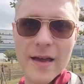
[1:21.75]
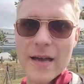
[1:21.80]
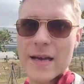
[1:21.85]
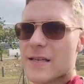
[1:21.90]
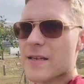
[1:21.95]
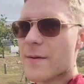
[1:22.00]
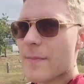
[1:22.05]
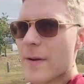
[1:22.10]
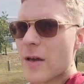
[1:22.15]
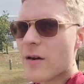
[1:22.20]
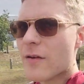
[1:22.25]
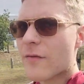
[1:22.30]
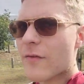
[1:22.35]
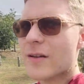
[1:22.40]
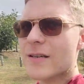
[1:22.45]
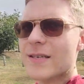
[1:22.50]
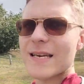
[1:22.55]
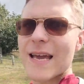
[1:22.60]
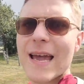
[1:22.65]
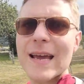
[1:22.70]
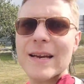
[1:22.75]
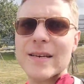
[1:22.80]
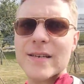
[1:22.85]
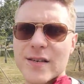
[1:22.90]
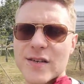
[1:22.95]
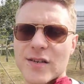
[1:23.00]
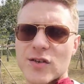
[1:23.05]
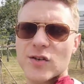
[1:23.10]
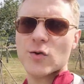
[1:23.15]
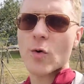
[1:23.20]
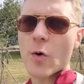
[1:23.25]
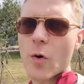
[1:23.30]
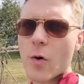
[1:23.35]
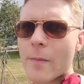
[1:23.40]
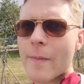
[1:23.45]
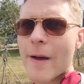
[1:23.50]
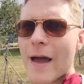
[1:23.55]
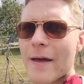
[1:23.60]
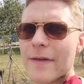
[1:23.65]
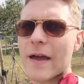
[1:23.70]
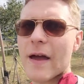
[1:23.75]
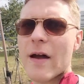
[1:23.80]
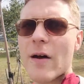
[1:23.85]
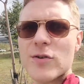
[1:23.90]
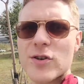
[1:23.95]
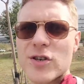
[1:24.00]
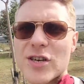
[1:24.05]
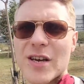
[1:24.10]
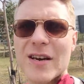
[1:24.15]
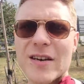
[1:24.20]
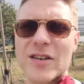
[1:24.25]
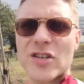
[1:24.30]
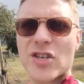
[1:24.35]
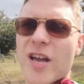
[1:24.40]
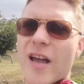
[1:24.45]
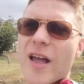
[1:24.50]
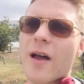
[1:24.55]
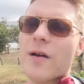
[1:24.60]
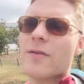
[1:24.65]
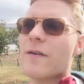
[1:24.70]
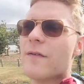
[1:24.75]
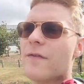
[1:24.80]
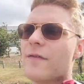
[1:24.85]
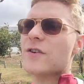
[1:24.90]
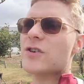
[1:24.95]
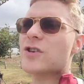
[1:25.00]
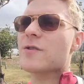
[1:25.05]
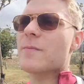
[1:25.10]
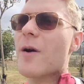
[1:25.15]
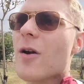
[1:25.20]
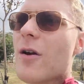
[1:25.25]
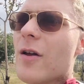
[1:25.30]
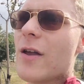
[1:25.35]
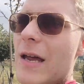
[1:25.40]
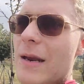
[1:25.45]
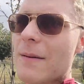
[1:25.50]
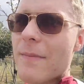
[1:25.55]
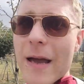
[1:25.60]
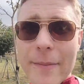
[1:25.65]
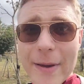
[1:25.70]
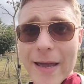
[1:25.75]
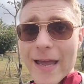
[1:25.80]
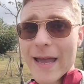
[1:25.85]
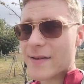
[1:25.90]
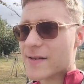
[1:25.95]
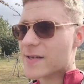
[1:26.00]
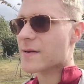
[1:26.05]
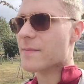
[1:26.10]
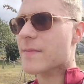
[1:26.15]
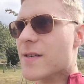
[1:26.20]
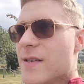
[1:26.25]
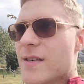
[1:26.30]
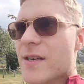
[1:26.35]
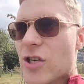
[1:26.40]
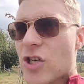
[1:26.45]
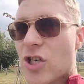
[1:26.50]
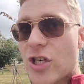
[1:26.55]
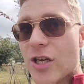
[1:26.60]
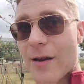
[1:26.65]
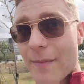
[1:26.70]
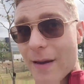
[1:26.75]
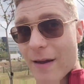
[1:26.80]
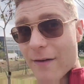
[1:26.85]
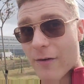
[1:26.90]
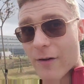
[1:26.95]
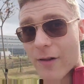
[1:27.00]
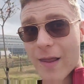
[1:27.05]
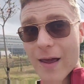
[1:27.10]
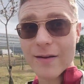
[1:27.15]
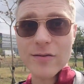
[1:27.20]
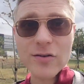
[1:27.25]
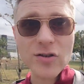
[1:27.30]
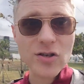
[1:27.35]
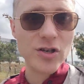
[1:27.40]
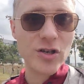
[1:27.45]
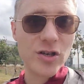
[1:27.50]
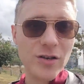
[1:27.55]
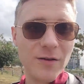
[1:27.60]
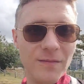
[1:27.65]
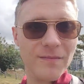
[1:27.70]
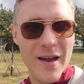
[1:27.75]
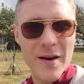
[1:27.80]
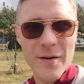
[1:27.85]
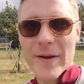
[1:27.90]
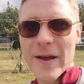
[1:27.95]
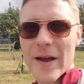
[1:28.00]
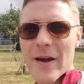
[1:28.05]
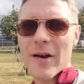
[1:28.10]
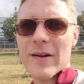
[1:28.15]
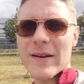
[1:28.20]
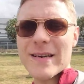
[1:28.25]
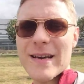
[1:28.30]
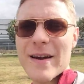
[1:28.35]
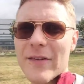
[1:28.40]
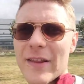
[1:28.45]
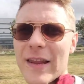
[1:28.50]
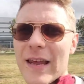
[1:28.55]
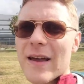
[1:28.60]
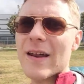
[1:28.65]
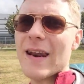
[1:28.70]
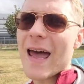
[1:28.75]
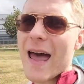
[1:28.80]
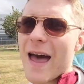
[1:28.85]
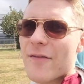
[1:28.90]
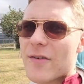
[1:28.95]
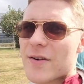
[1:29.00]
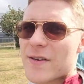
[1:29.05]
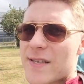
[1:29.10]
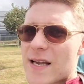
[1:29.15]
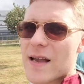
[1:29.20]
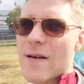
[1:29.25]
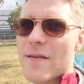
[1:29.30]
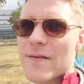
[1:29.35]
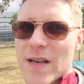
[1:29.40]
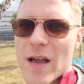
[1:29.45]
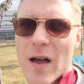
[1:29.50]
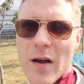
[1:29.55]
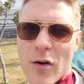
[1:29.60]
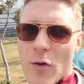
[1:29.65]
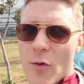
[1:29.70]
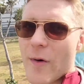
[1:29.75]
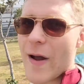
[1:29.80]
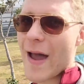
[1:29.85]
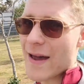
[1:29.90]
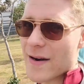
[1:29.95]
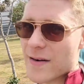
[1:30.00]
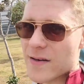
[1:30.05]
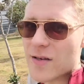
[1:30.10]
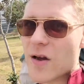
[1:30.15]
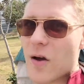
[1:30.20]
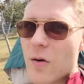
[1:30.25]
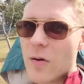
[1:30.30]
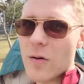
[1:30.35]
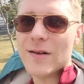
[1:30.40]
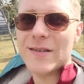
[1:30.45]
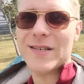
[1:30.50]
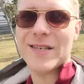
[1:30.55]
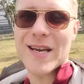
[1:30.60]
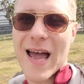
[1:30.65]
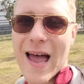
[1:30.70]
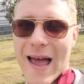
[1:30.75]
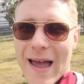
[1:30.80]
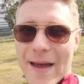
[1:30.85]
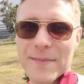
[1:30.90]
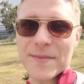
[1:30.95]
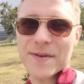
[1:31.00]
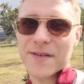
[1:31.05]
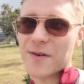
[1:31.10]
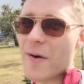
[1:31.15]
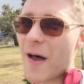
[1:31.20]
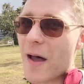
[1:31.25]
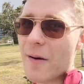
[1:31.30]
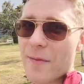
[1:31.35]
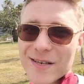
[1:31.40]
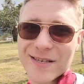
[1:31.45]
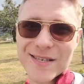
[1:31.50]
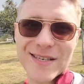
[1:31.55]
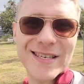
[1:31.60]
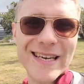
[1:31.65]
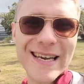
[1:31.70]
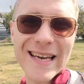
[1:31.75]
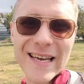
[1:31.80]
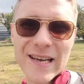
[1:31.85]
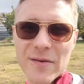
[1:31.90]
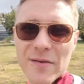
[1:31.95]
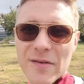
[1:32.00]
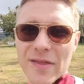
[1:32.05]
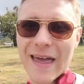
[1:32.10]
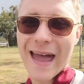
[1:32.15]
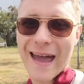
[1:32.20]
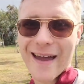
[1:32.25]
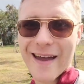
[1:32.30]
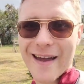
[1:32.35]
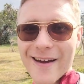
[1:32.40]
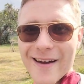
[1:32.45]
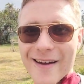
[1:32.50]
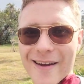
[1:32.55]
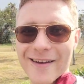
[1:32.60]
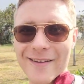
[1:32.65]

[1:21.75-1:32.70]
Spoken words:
it's a beautiful day to stroll by the ocean, check out the fish market, maybe get some sashimi for lunch. We are definitely going to have ourselves a grand old time, so I will see you there.